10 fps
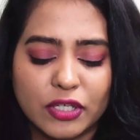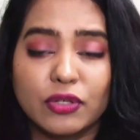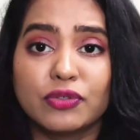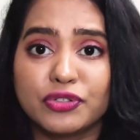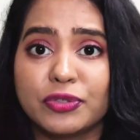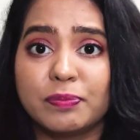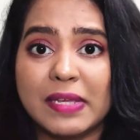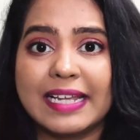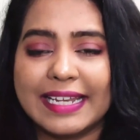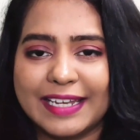You should
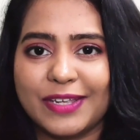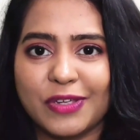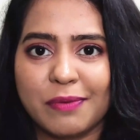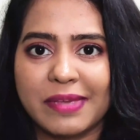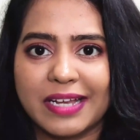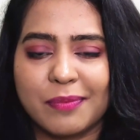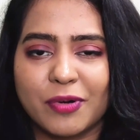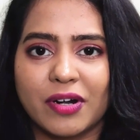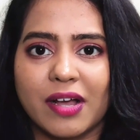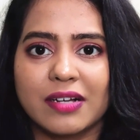be cleaning your makeup
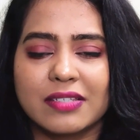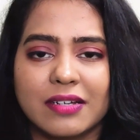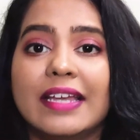products.